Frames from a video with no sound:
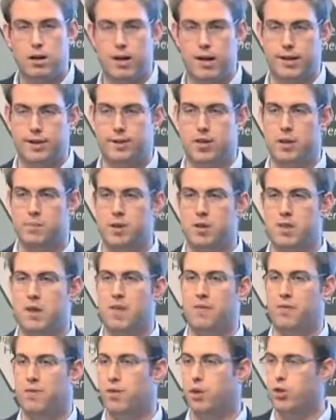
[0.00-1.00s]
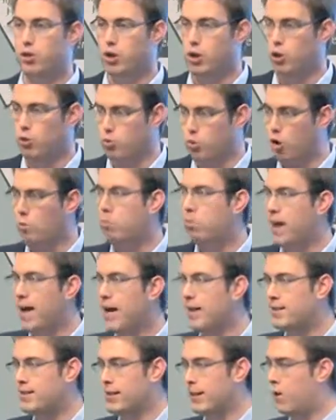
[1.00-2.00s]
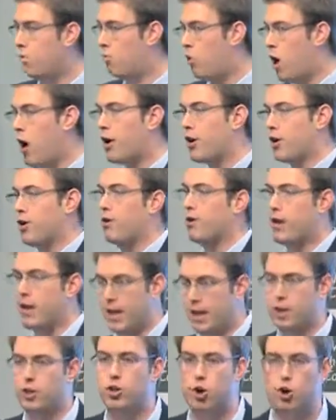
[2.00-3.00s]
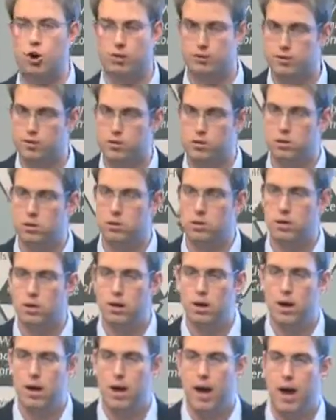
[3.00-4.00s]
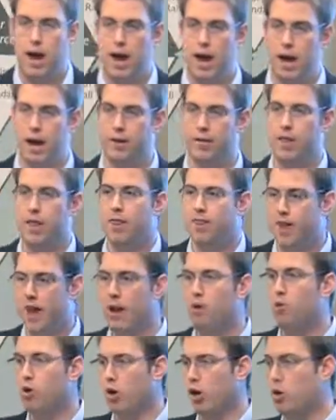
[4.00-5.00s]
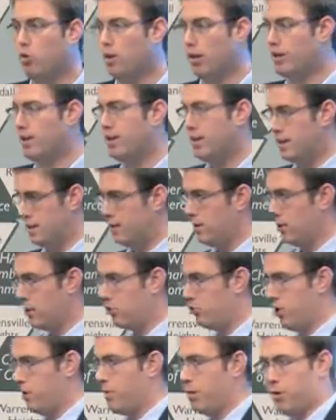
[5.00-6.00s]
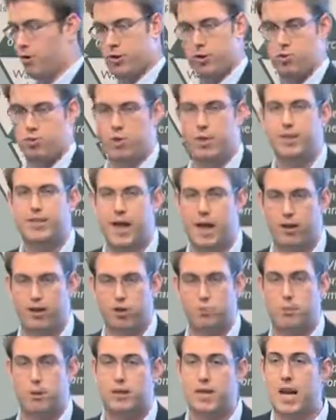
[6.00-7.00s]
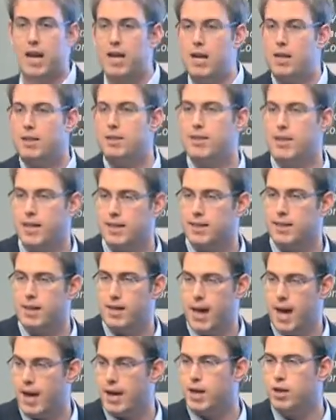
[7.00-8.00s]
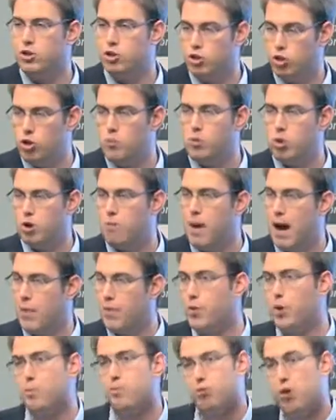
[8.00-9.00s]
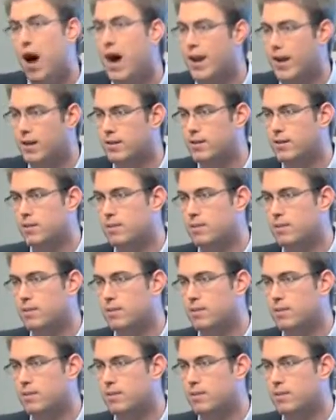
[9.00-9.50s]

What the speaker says: It's something that you can grow plants in water indoors. And they work with distributors and retailers, but they need to get to the end consumer about their product.